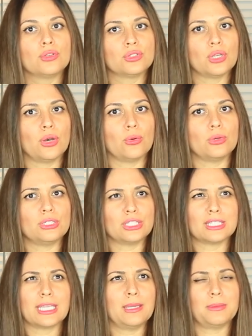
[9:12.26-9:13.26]
So
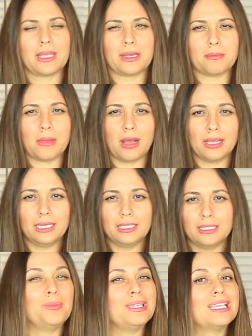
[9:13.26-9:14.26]
just keep that in
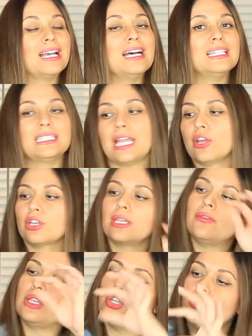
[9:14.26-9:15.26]
mind. Because they are
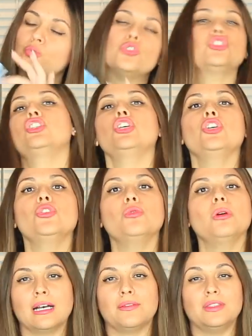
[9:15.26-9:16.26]
giving you
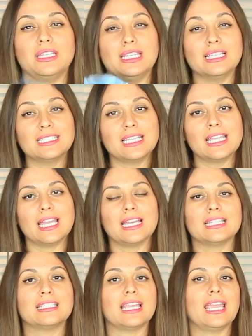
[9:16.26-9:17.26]
two of the dusting
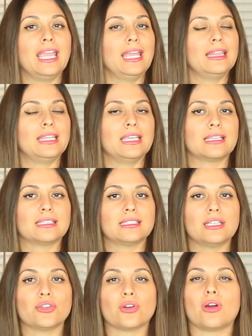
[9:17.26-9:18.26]
heads and the
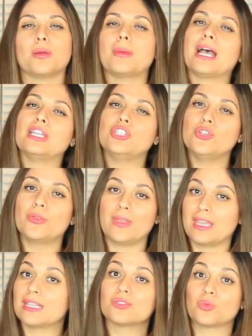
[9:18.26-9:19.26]
extender arm, I do
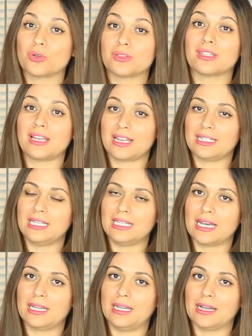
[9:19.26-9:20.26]
think it's worth the
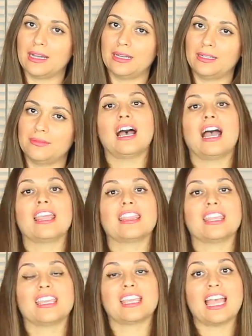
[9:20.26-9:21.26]
$19.99. I
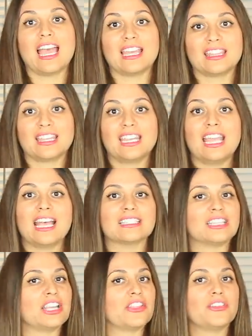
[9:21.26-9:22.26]
think Anthony
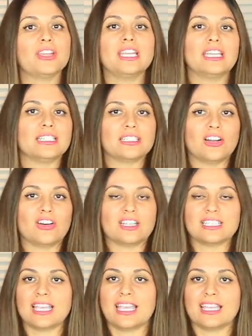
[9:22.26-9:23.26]
has another hit on
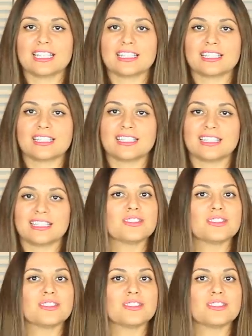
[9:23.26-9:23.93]
his hands.